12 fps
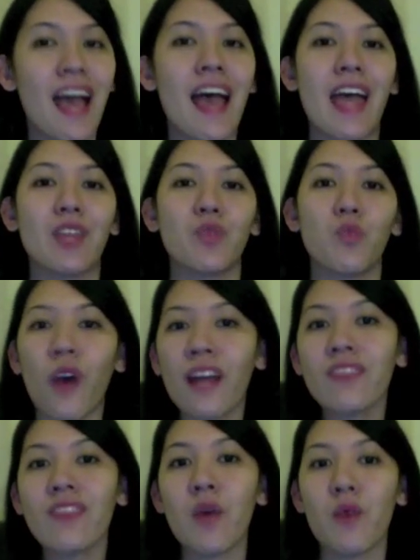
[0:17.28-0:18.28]
And
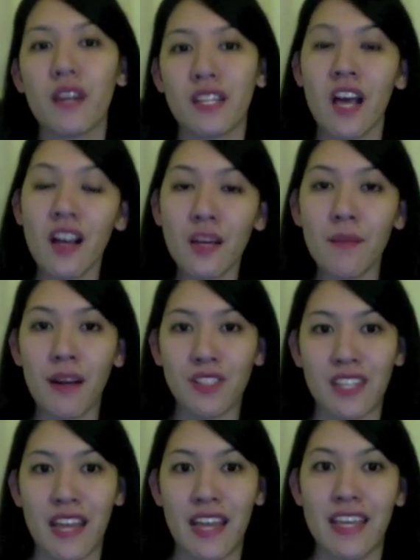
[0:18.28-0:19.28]
what I want to talk about
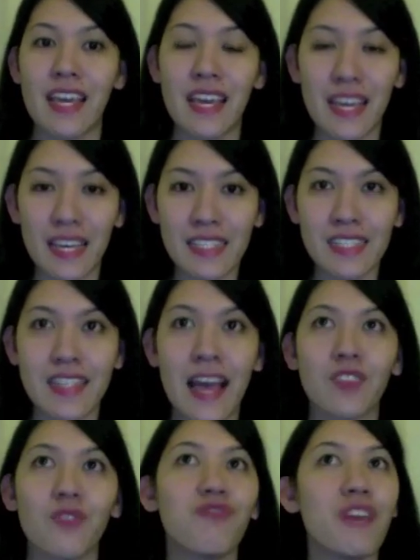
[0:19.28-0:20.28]
today is
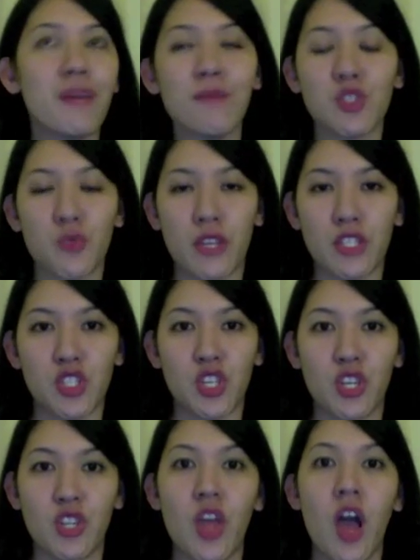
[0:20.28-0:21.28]
that famous
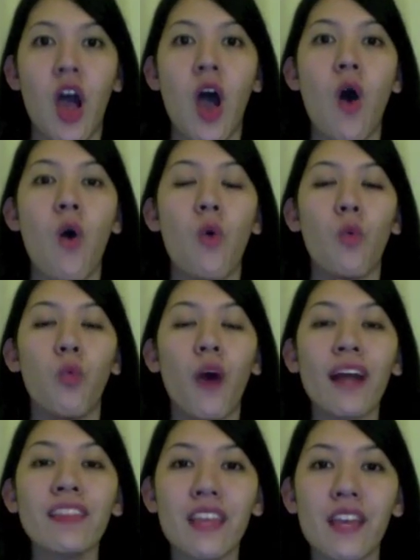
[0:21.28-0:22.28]
question,
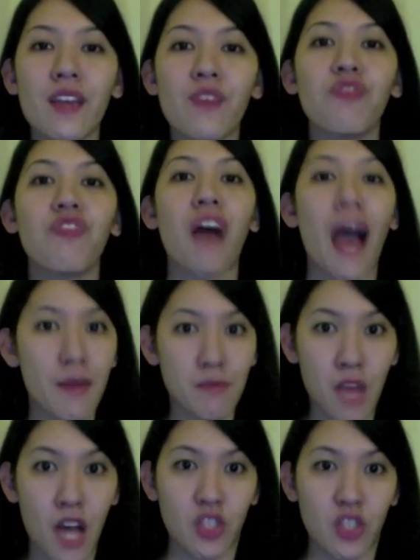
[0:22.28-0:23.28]
what if I'm
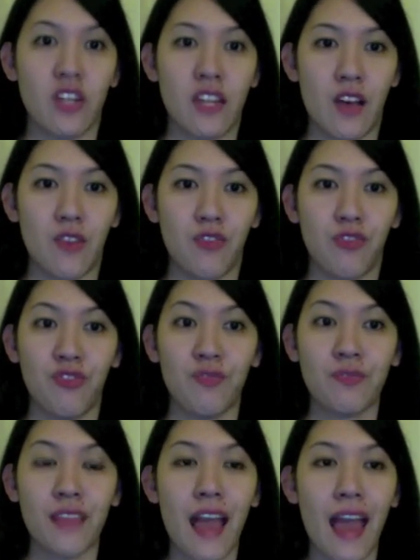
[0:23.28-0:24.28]
not good enough?
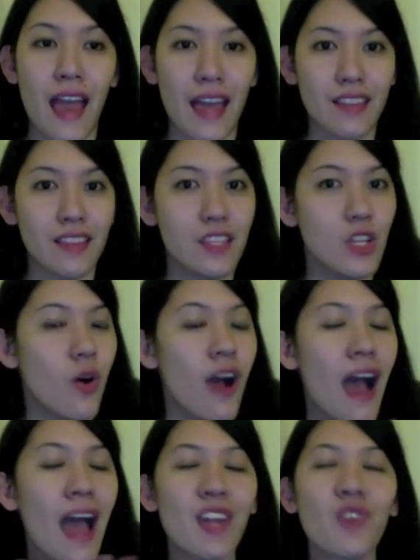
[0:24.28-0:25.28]
And
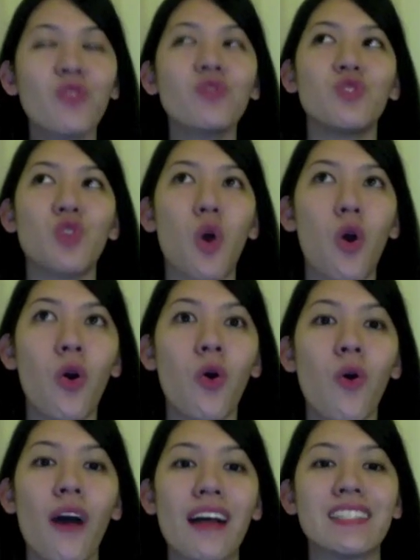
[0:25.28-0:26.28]
I don't
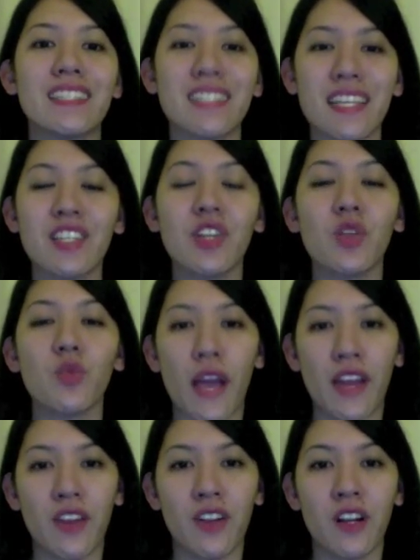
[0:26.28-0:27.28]
know a single
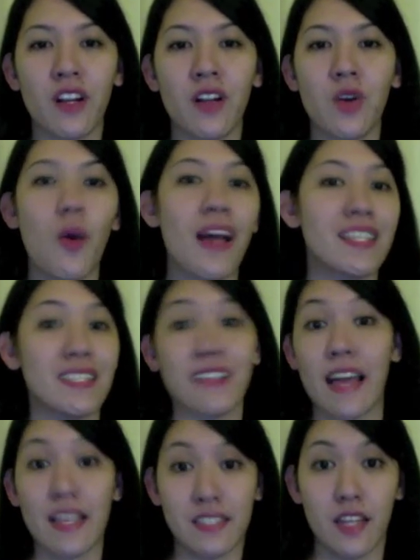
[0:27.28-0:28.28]
writer who hasn't
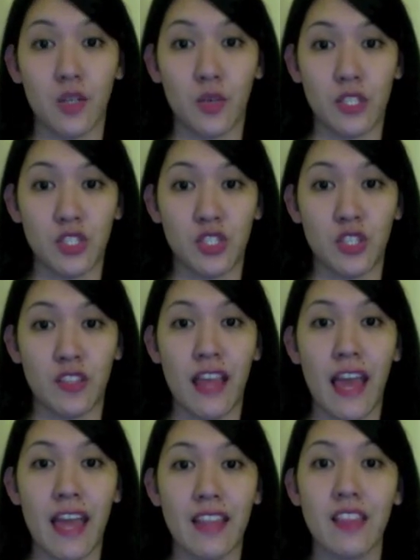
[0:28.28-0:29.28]
asked that question.
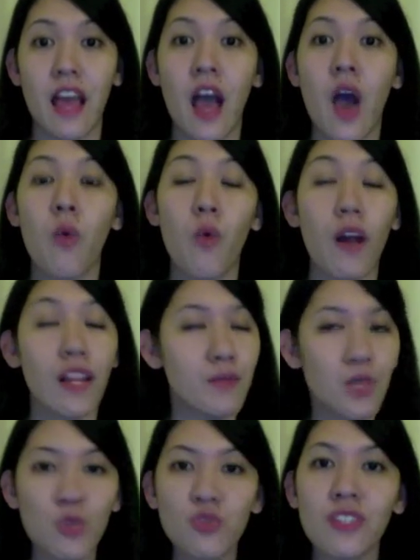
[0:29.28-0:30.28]
And while I'm
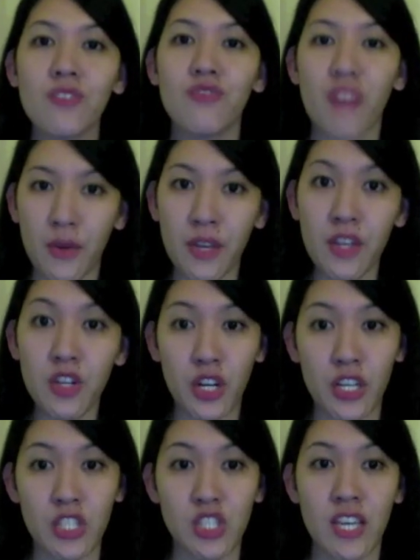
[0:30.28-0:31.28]
usually very
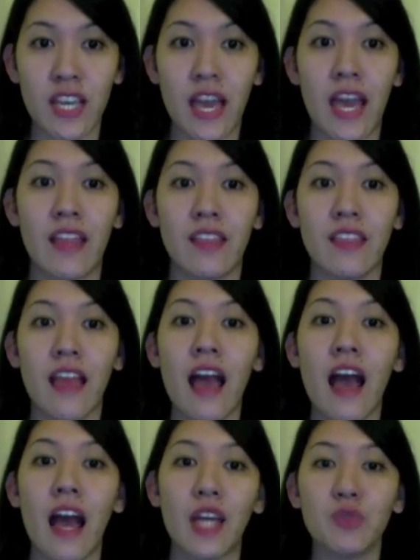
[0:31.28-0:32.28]
encouraging and
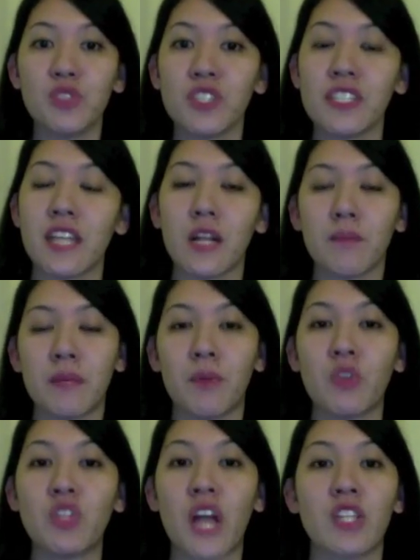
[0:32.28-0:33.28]
I usually tell people
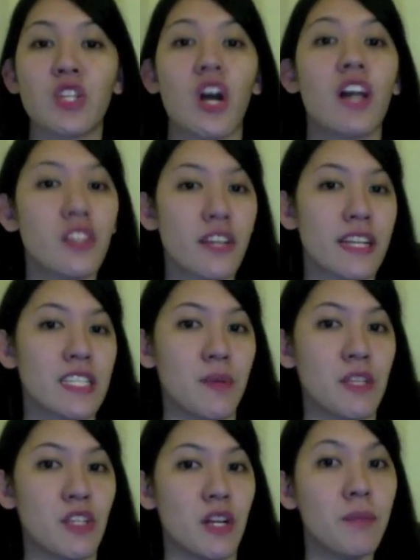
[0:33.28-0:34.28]
not to
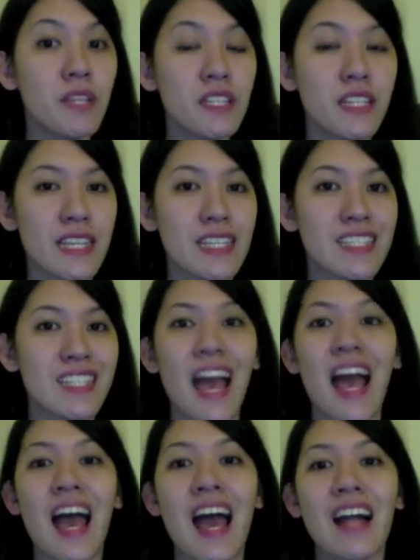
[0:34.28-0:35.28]
underestimate their abilities,
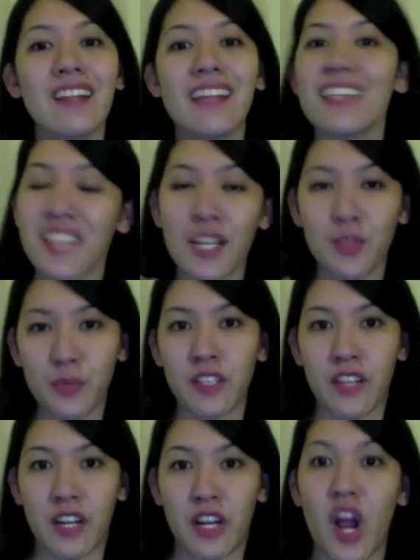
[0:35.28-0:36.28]
let's get real
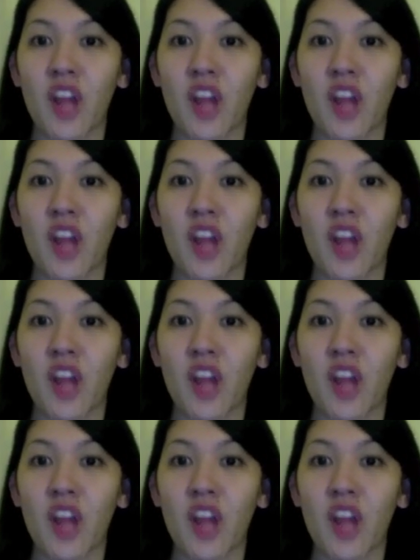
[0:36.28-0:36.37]
here.